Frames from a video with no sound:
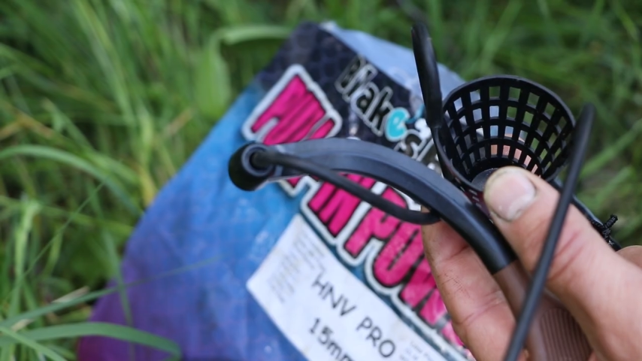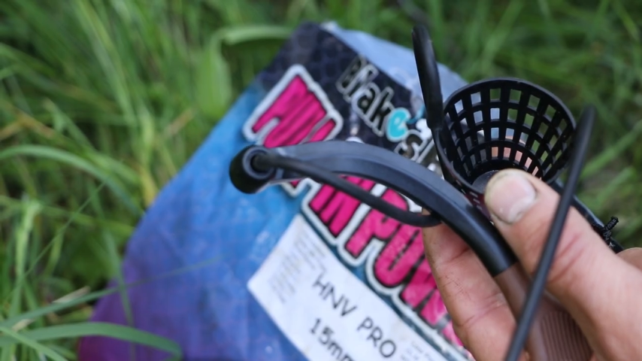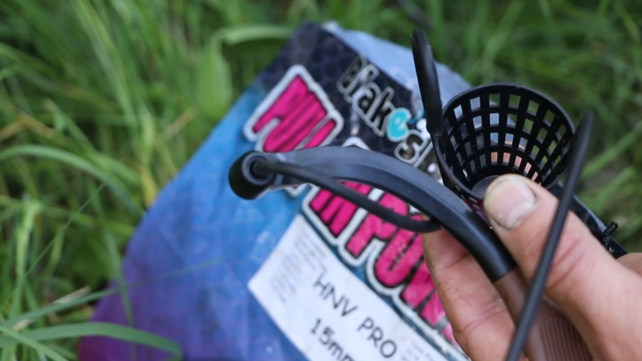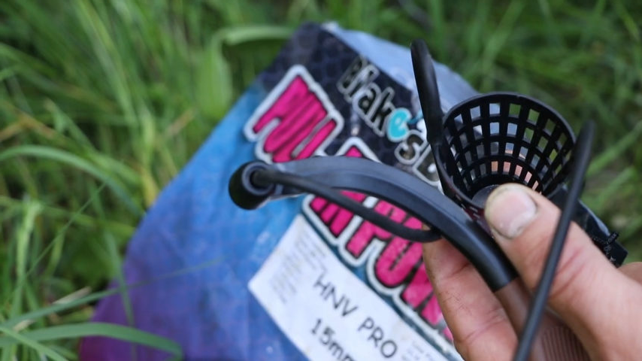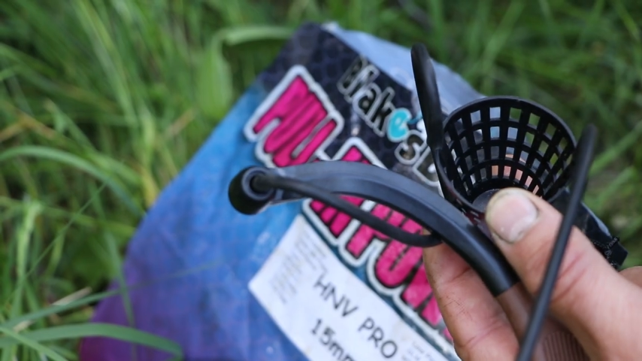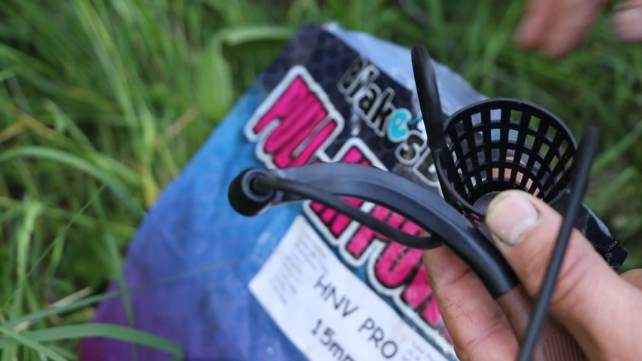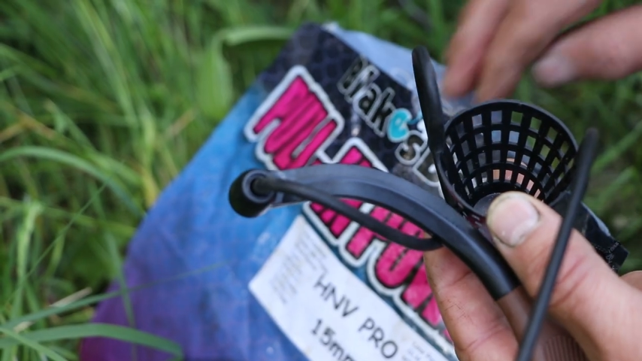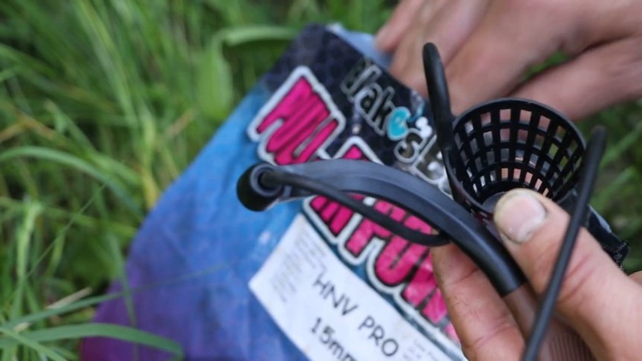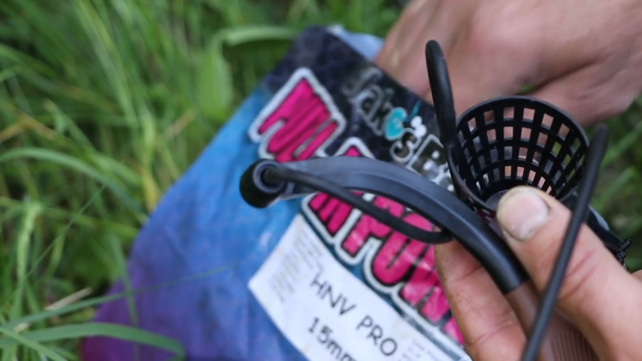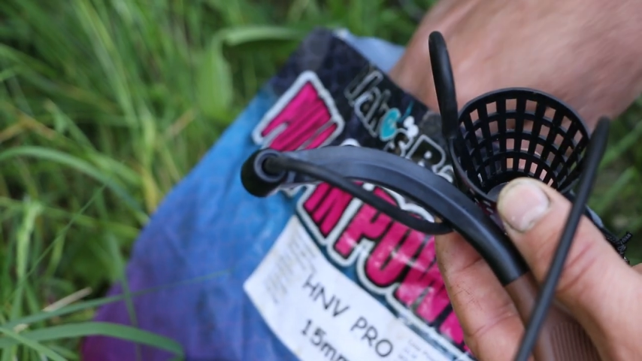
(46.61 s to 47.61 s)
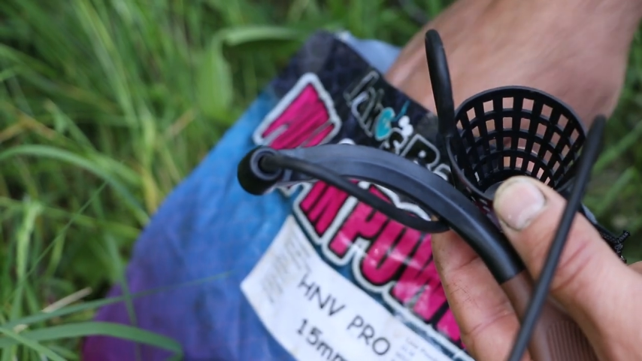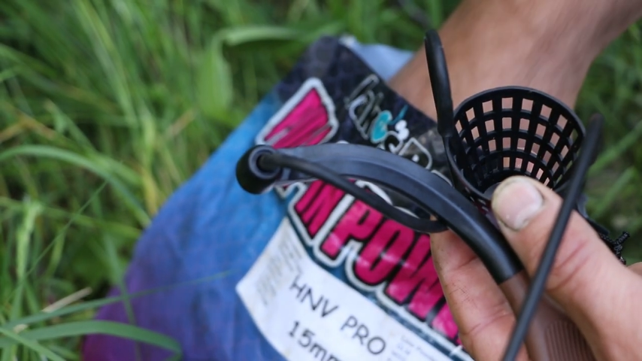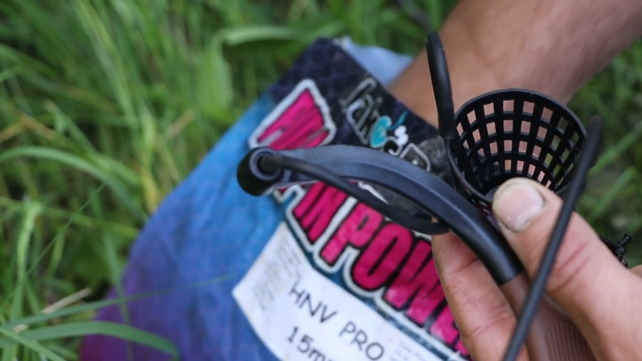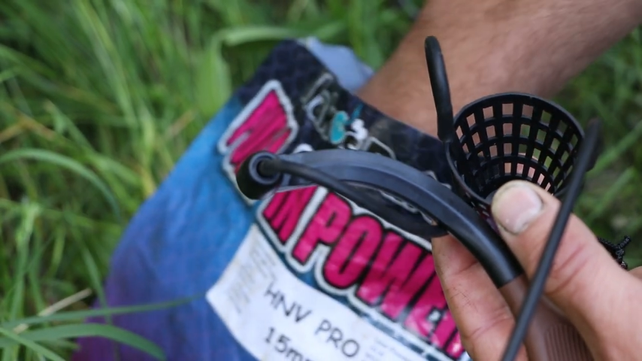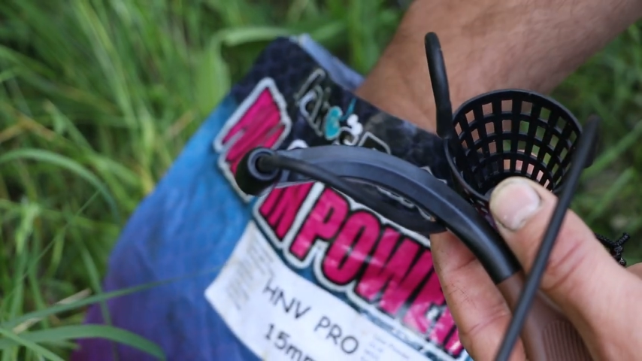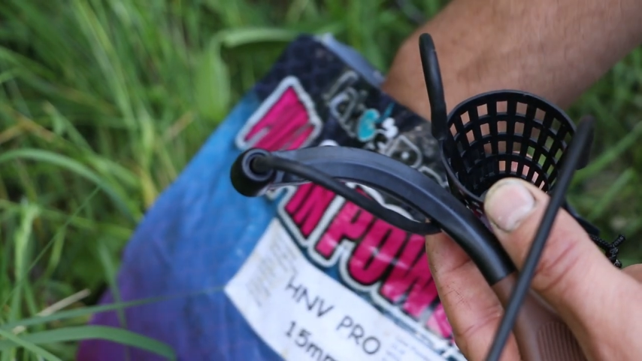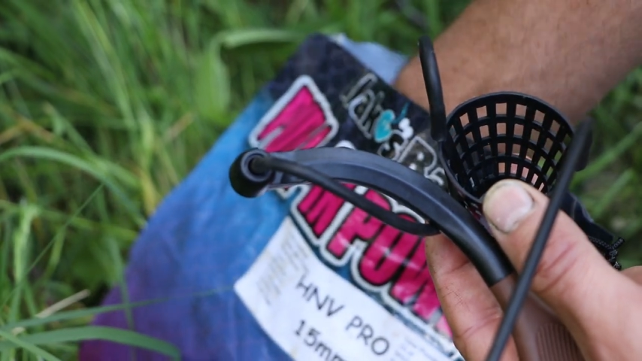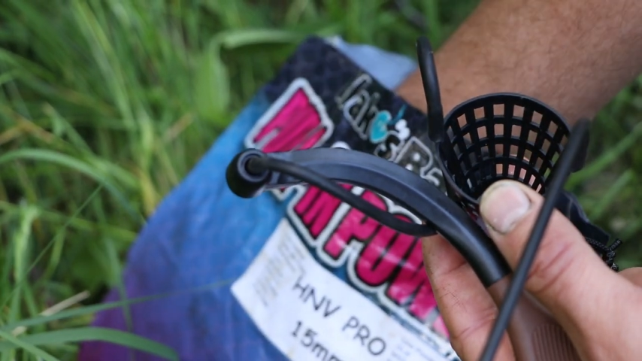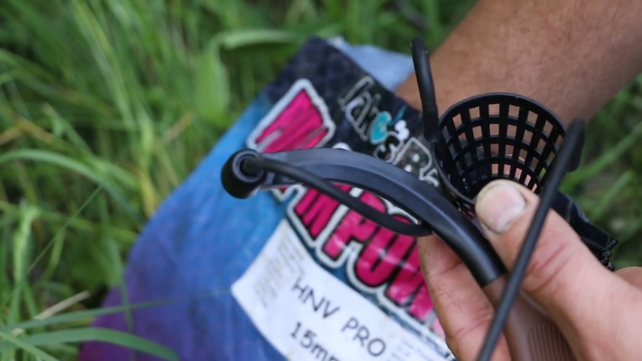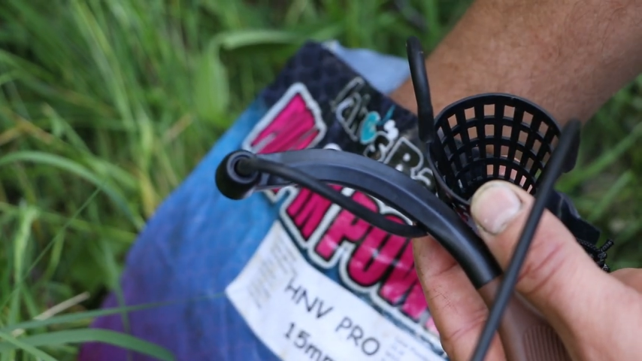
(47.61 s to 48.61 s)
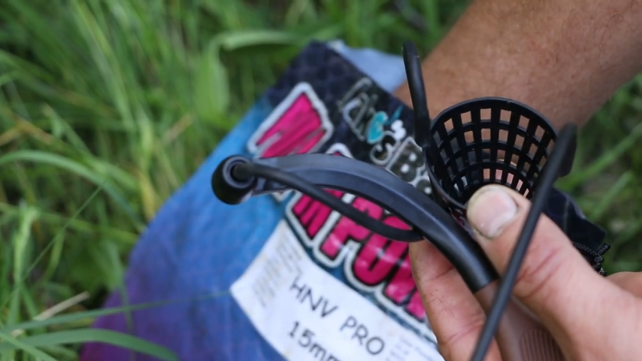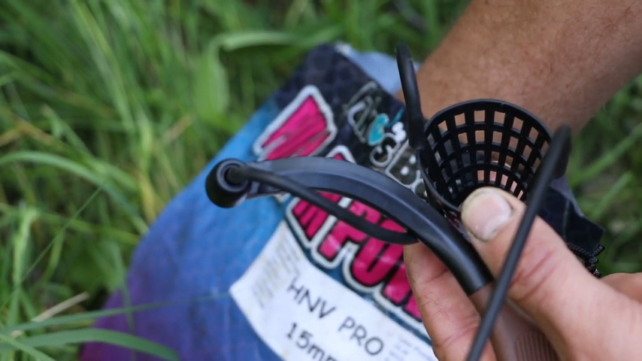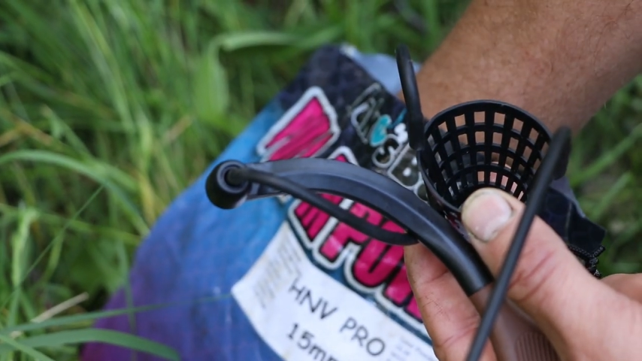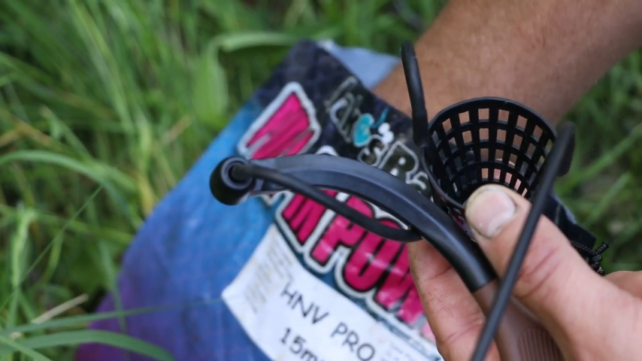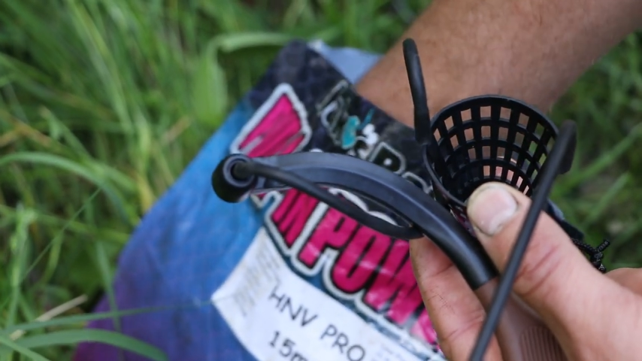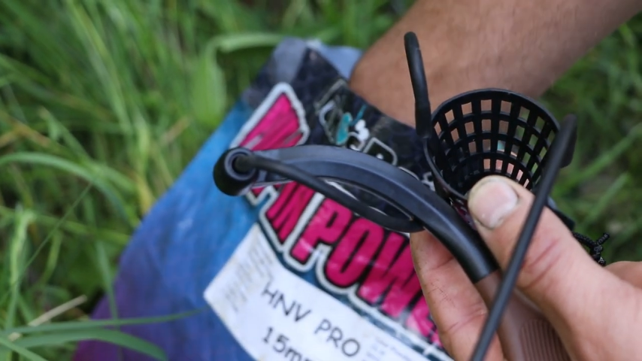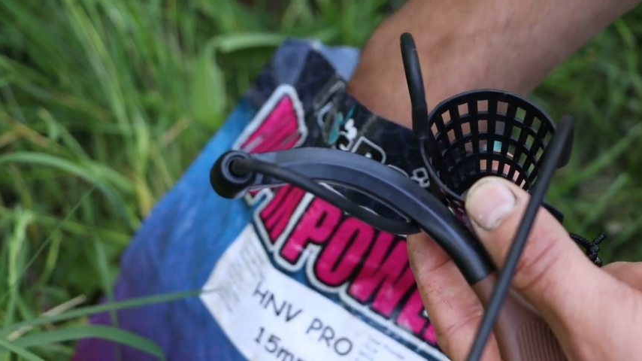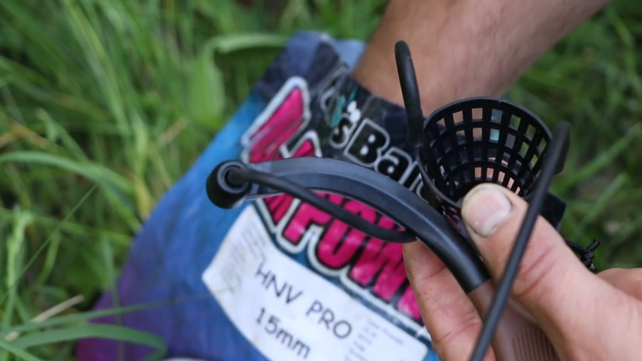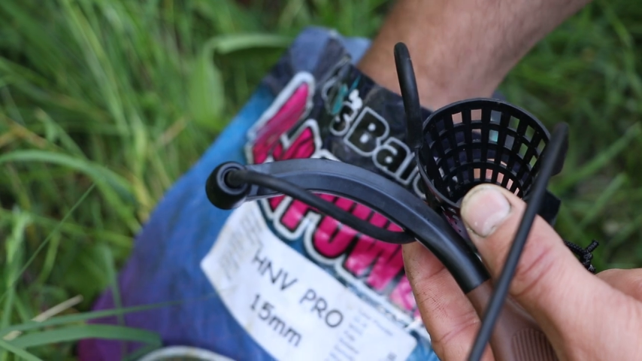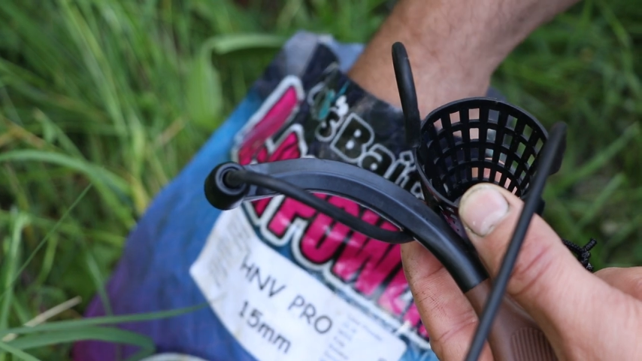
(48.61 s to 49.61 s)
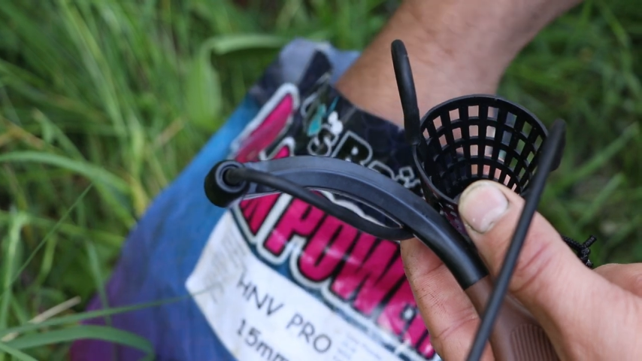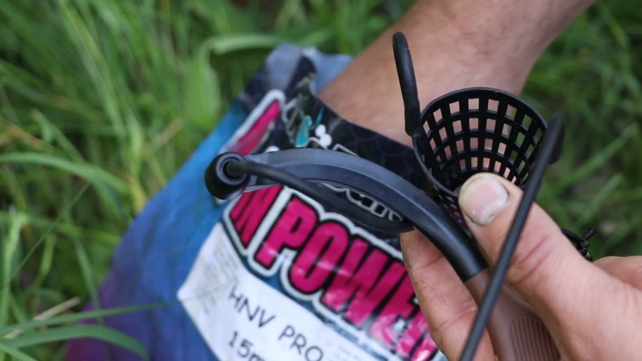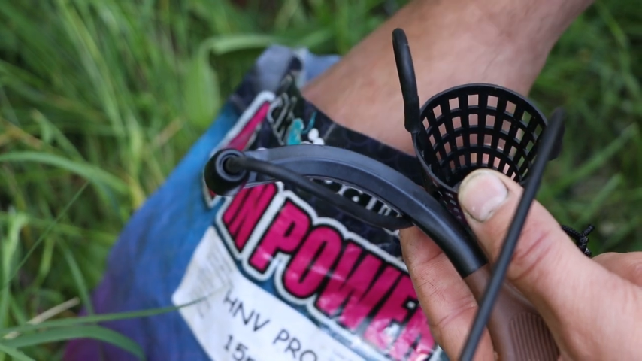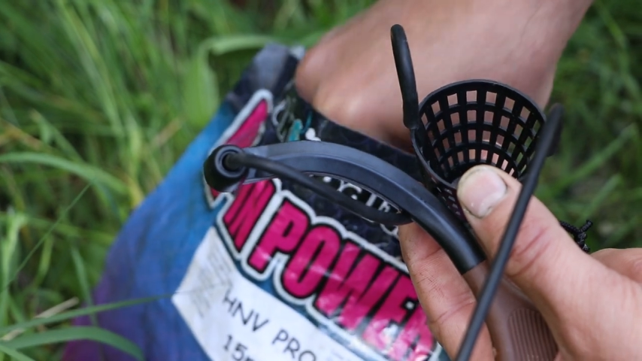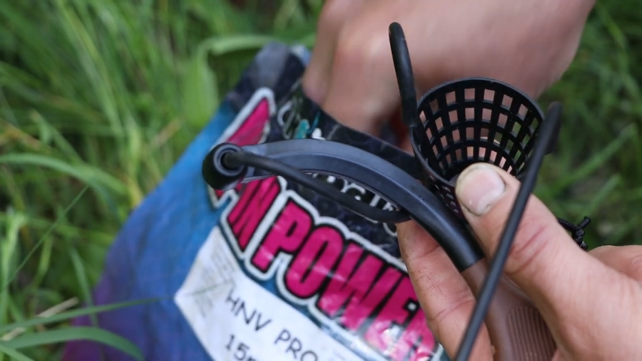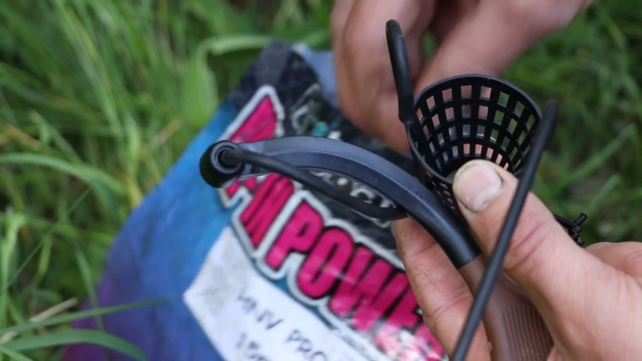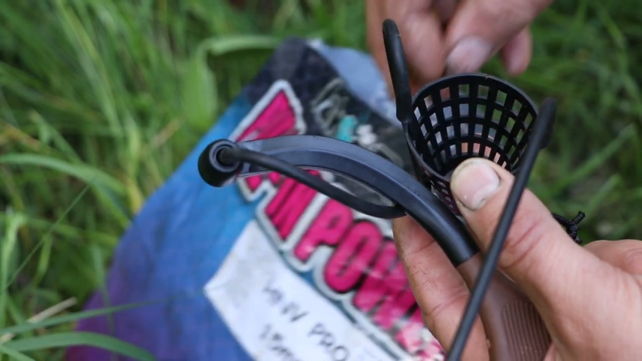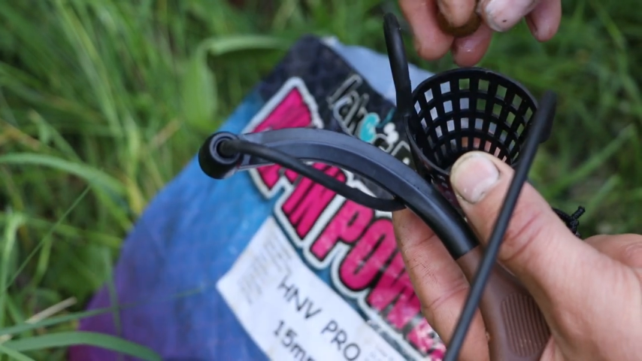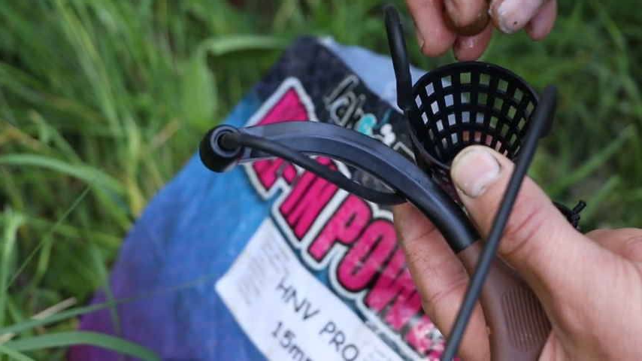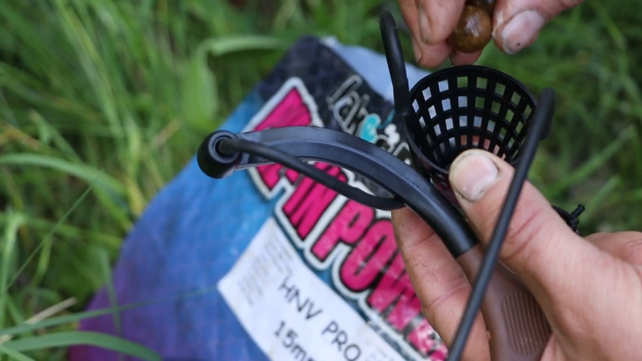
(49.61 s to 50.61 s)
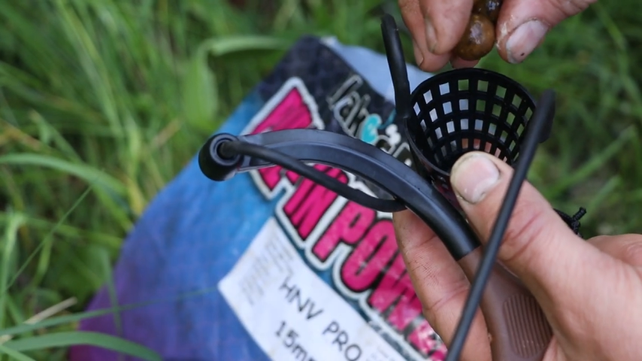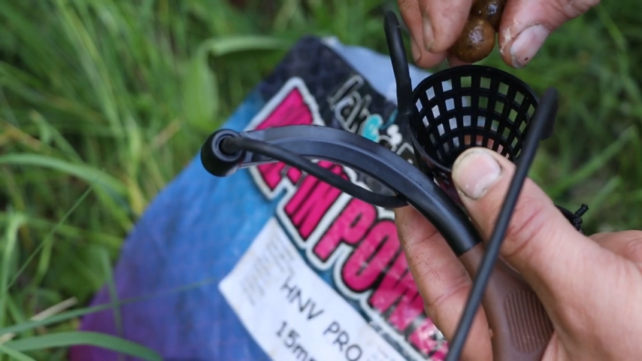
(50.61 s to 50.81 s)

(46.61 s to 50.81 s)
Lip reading: Nobody's mouth can be seen.